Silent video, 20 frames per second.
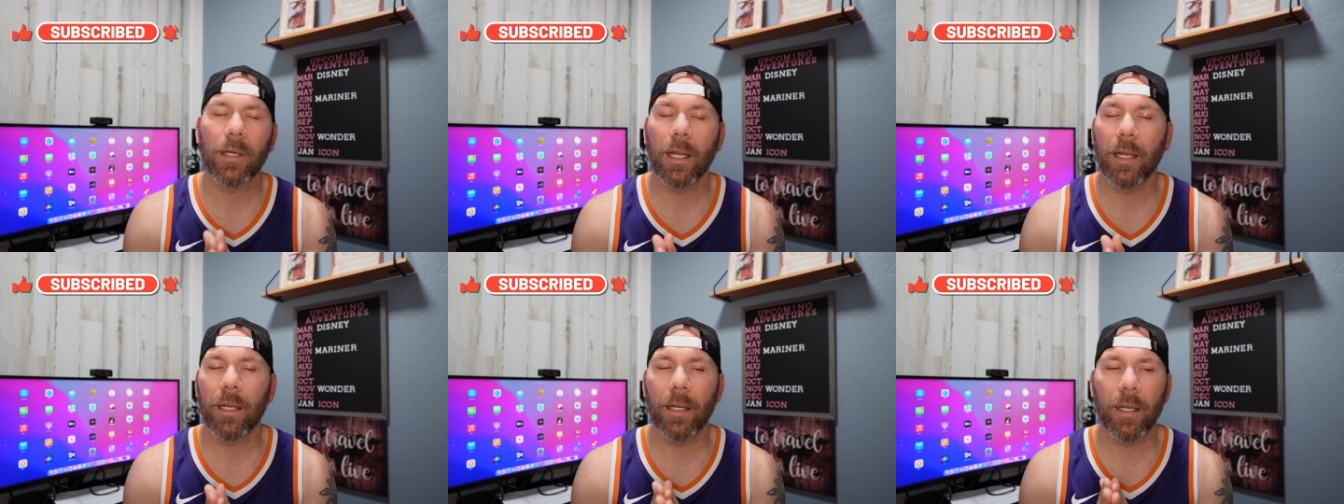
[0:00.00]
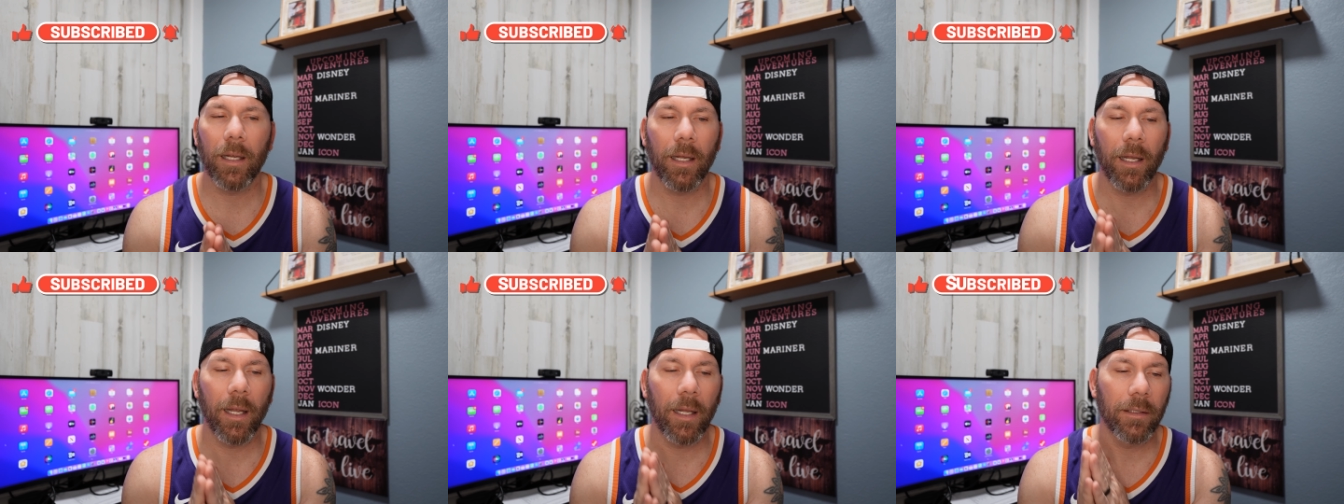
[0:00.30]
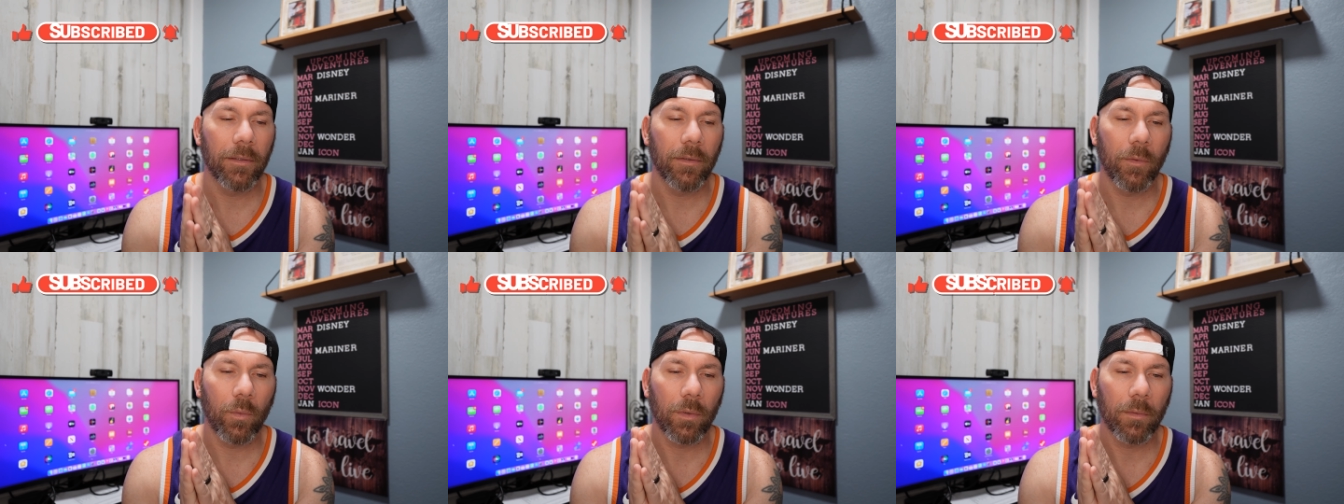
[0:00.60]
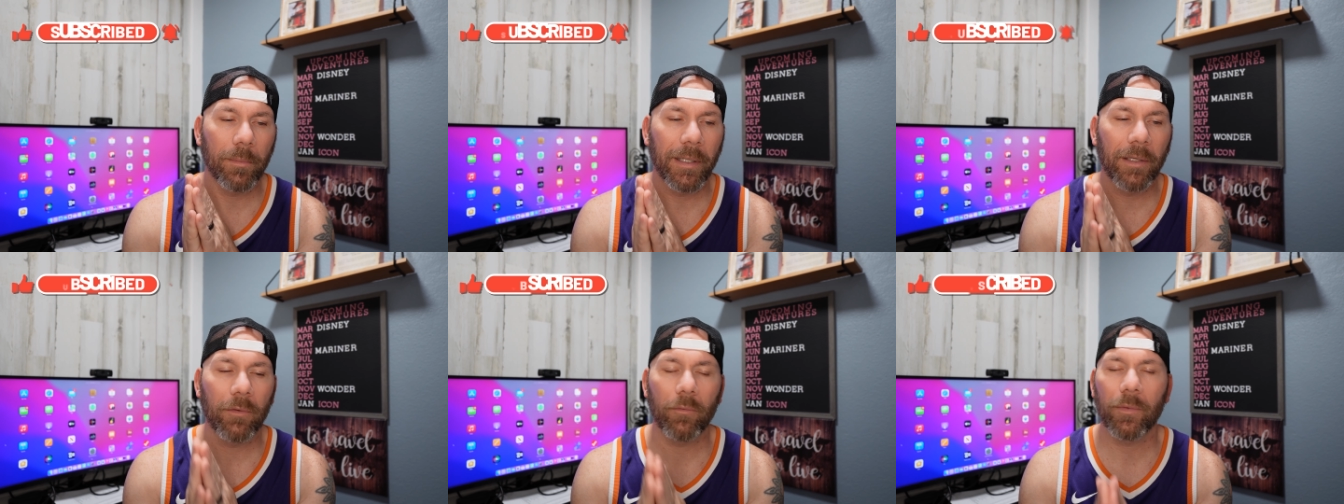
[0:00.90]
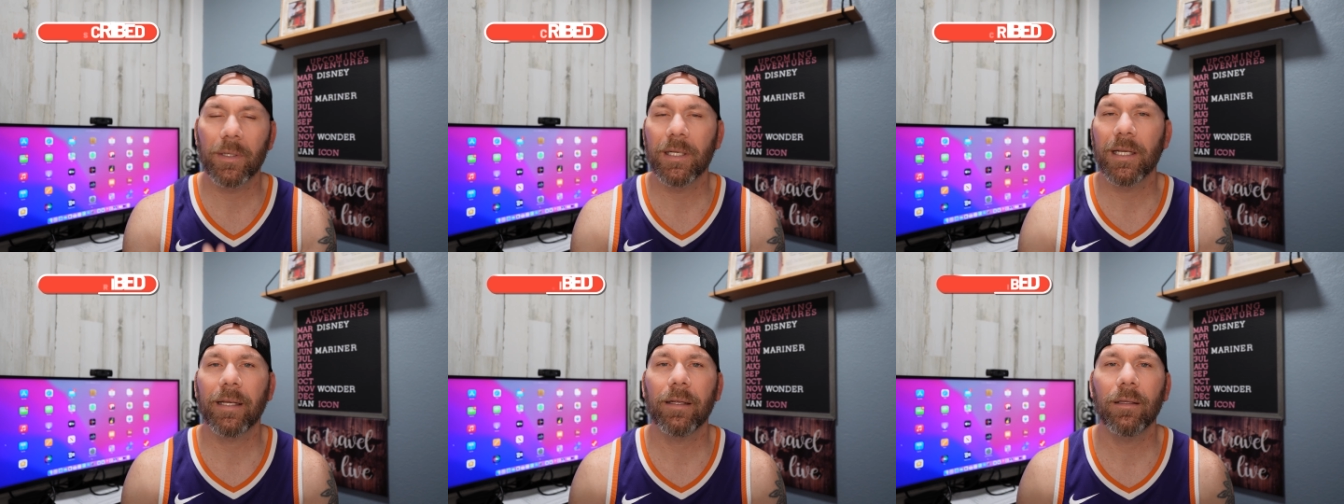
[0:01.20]
and we're being
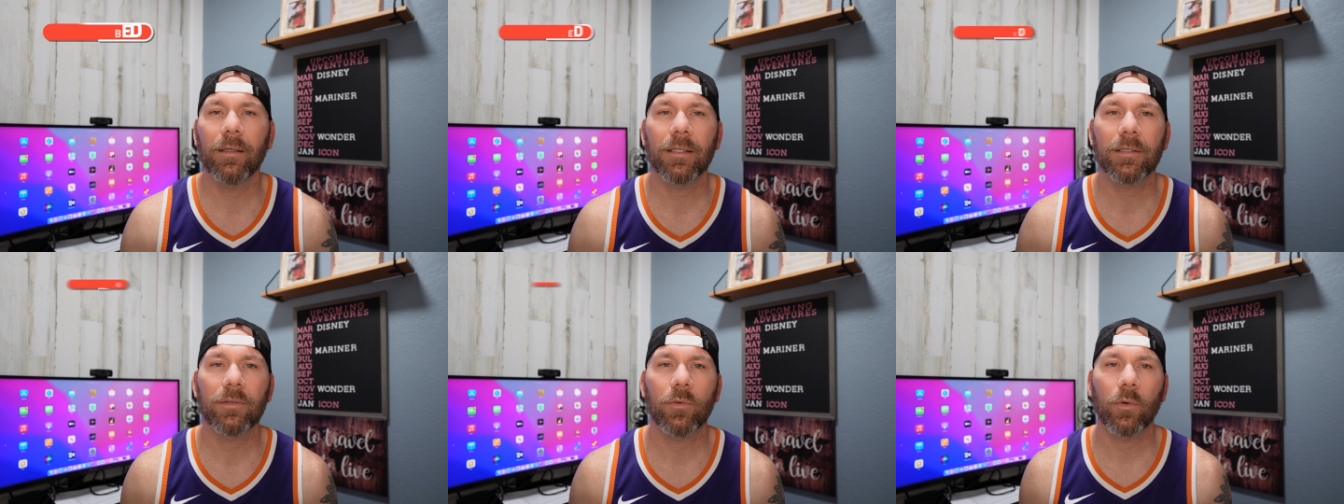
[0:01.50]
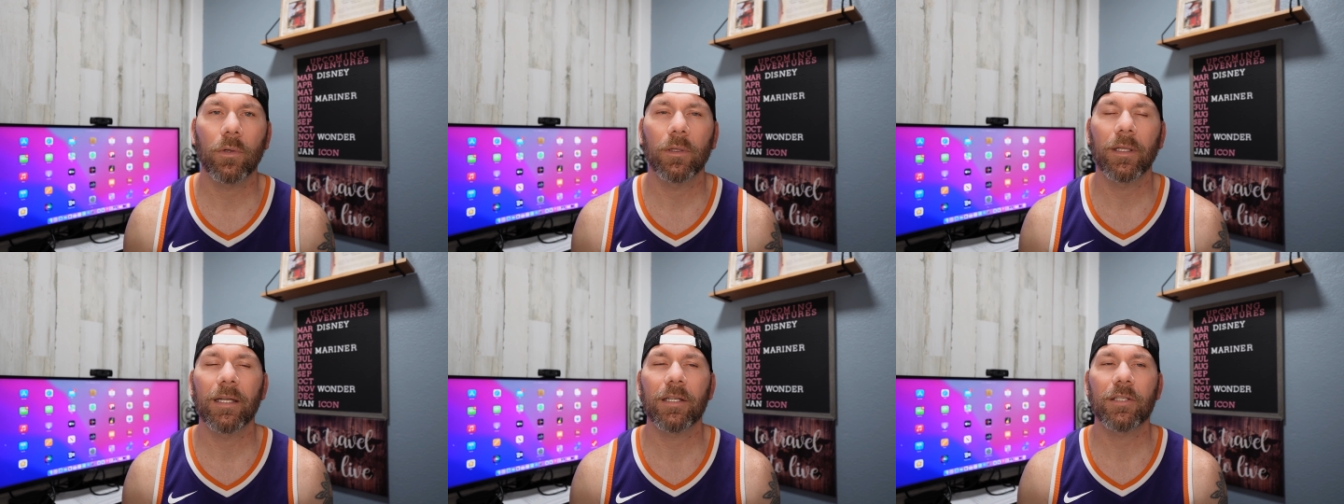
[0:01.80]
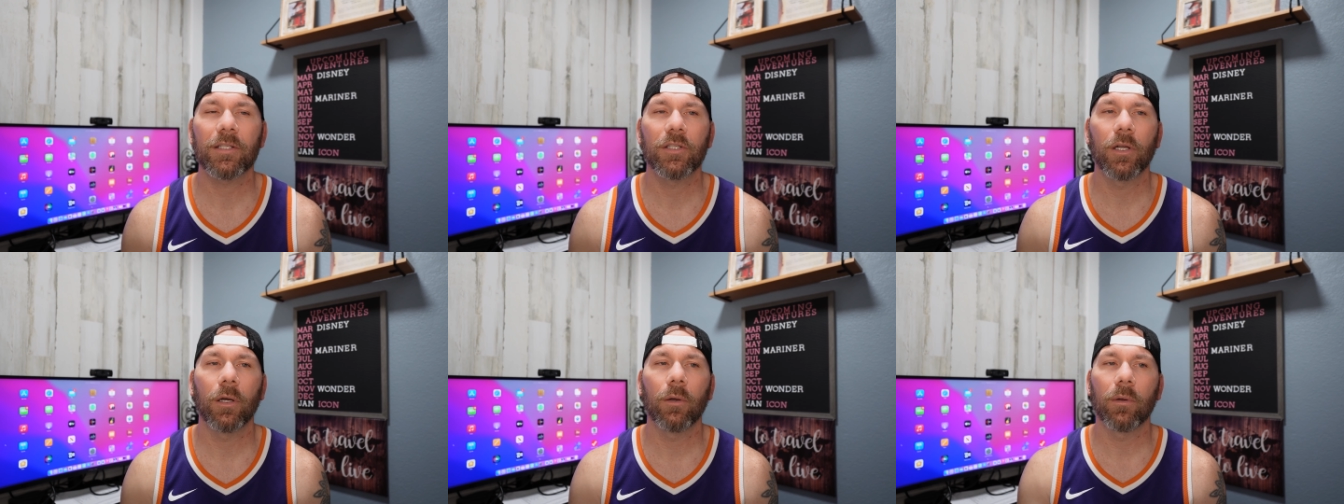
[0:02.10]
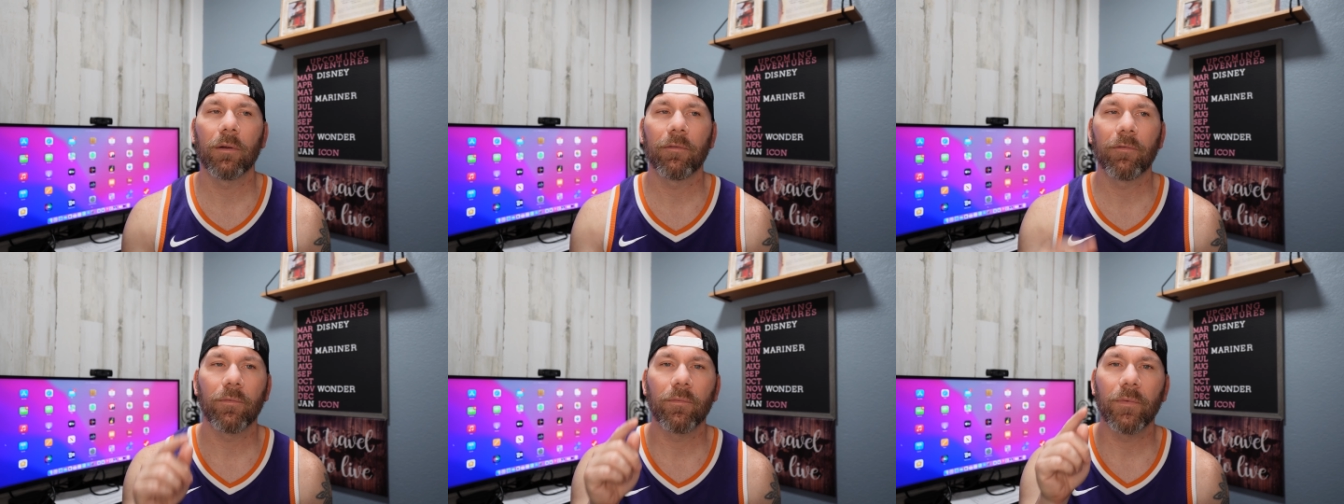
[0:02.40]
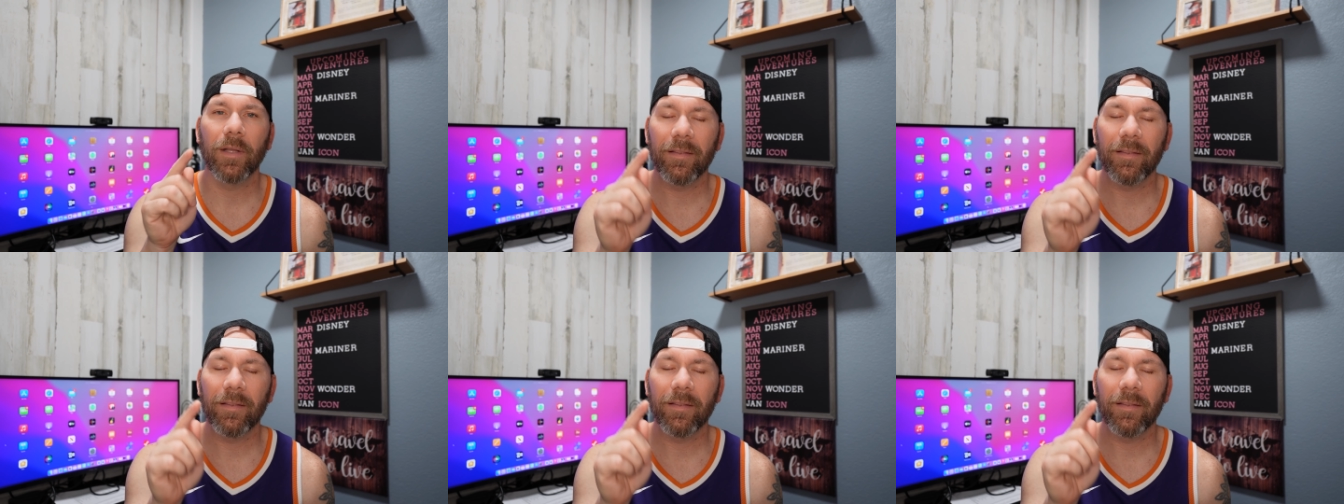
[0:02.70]
ridiculous, or let us know if,